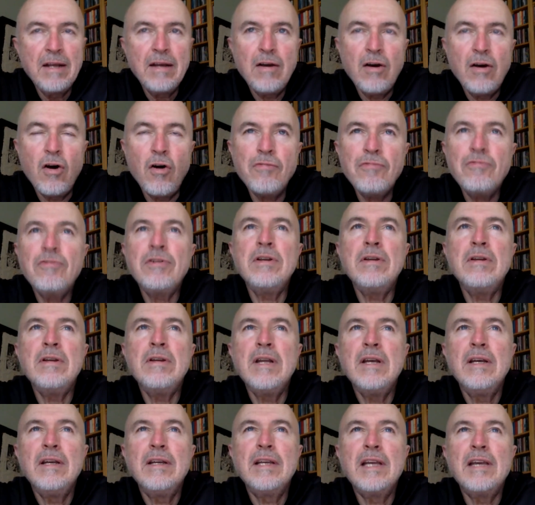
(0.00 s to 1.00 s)
often
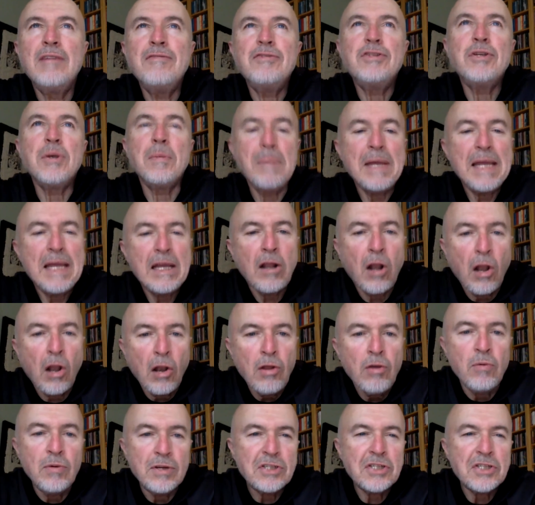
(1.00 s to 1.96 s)
gives a big clue